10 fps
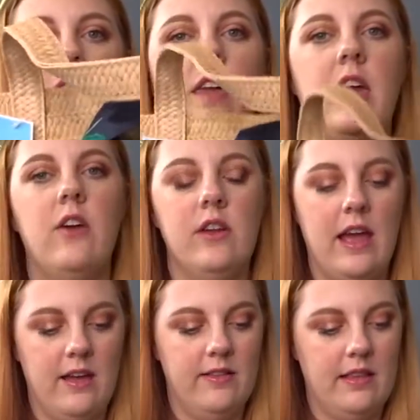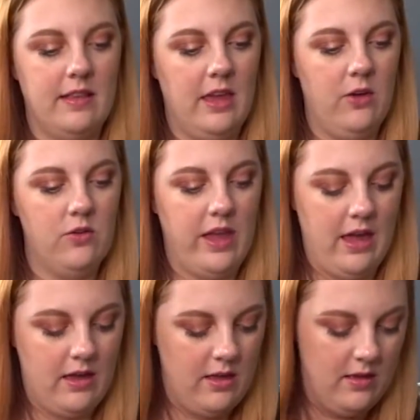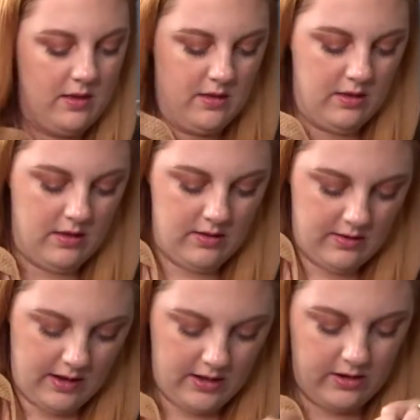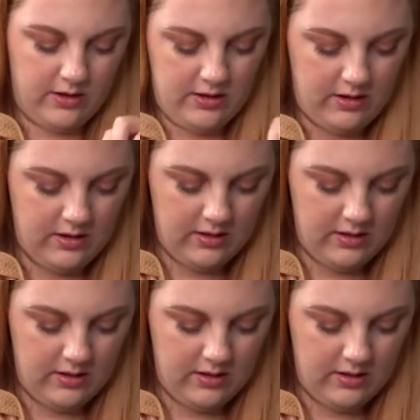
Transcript: cute, and it has this cute like tied on